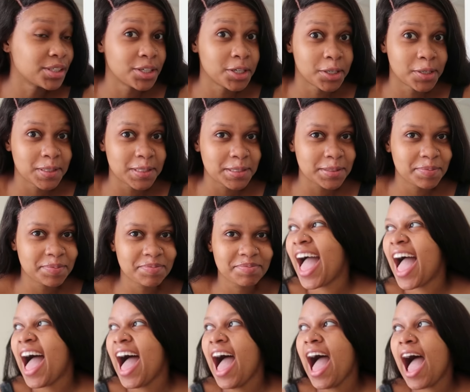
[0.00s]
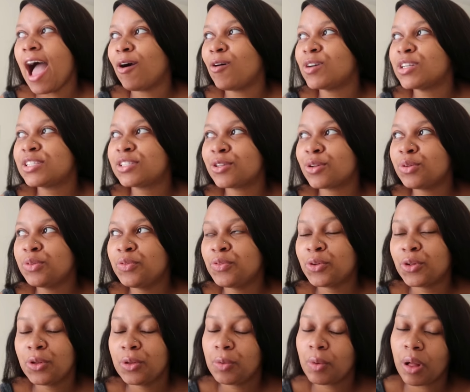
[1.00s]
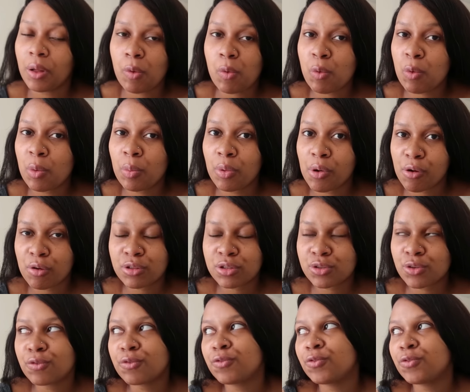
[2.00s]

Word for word: girl i was so full while well, we were both so